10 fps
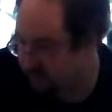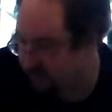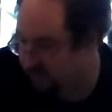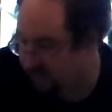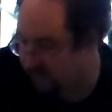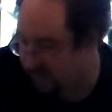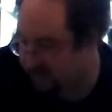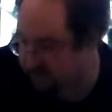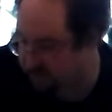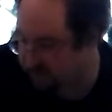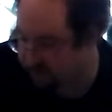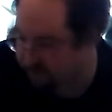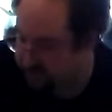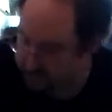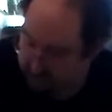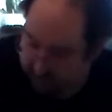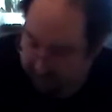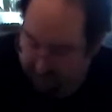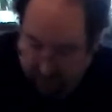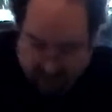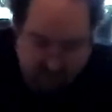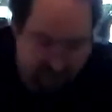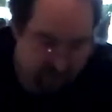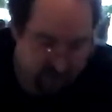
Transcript: The Axis forces, or whatever they are.